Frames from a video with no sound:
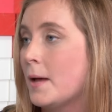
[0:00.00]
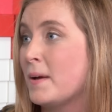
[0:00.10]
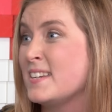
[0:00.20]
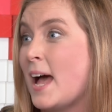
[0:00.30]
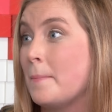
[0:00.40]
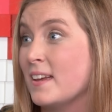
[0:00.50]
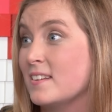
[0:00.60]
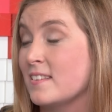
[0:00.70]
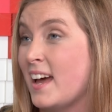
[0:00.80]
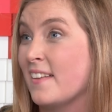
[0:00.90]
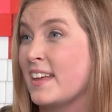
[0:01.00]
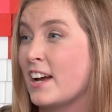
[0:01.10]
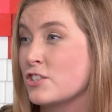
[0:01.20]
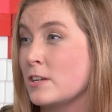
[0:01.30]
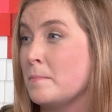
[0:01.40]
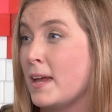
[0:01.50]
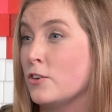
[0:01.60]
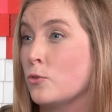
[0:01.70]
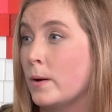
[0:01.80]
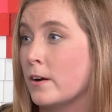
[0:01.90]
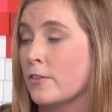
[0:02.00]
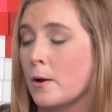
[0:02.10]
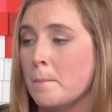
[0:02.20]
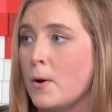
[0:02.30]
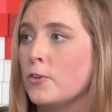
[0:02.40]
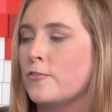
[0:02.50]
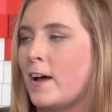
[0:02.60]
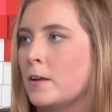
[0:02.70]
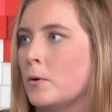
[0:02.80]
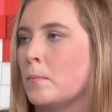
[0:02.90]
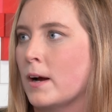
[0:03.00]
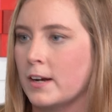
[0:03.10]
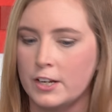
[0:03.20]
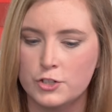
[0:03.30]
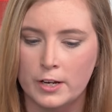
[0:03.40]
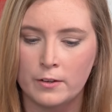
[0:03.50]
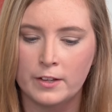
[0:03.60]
By tapping into that, they actually made Twitter their most valuable marketing channel.